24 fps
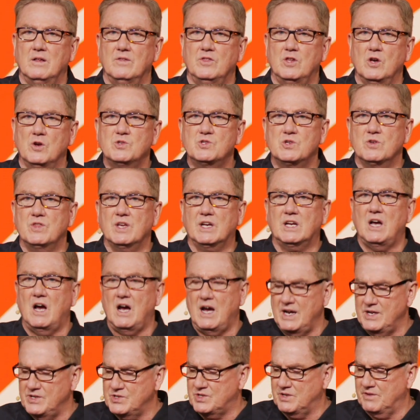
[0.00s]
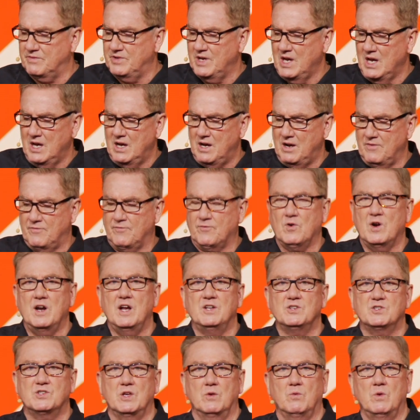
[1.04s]
Those are the kinds of
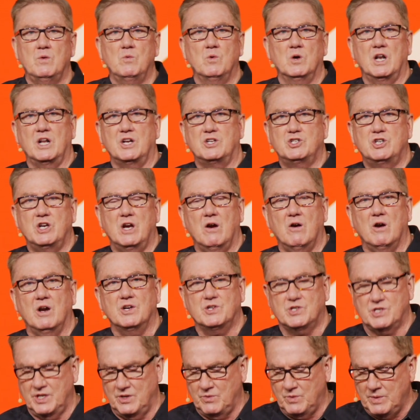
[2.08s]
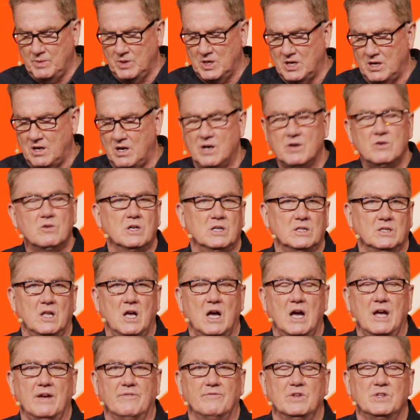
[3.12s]
friends that we want to cherish and that we want to honor in
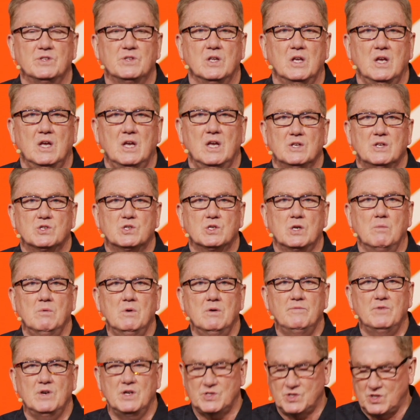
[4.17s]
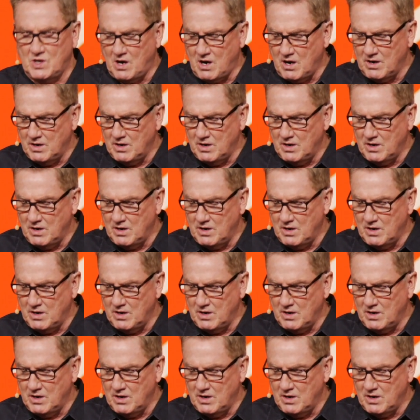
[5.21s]
life. And some of us